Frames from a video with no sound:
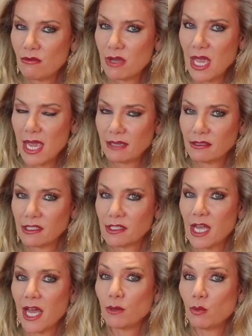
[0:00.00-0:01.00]
can't
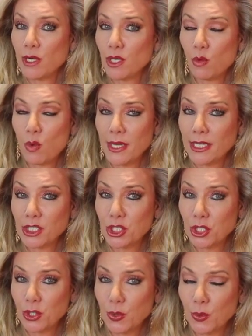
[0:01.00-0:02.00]
decide what you want to
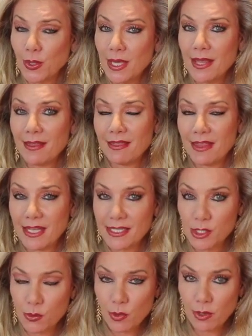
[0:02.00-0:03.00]
do.
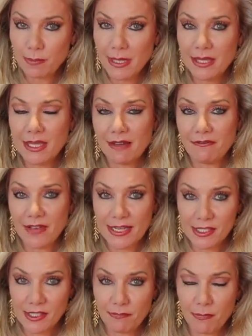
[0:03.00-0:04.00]
This will be the
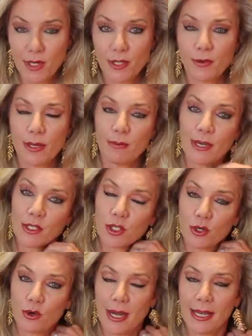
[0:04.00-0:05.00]
effects of Mercury
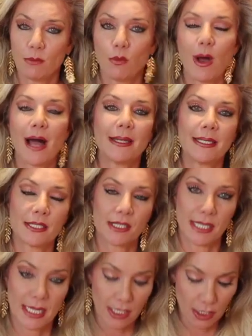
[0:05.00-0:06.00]
retrograde while
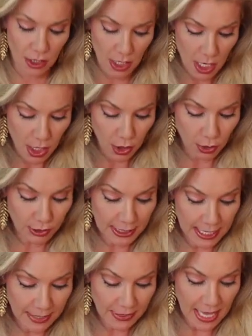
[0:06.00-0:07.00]
it's in your
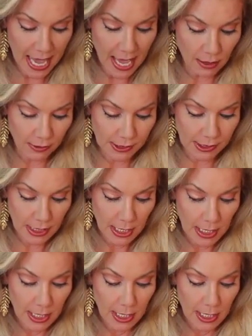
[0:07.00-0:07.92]
10th house.